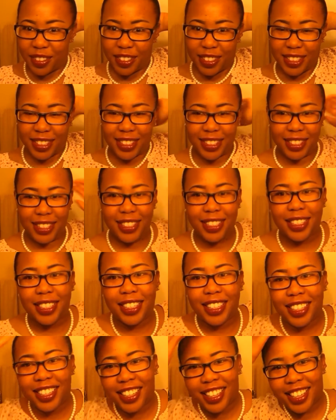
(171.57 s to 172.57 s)

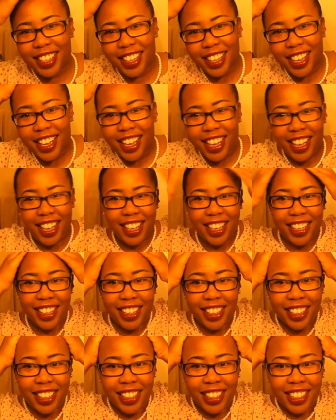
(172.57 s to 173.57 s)

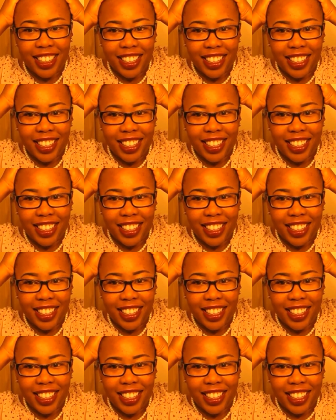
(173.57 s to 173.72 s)
(no one is talking)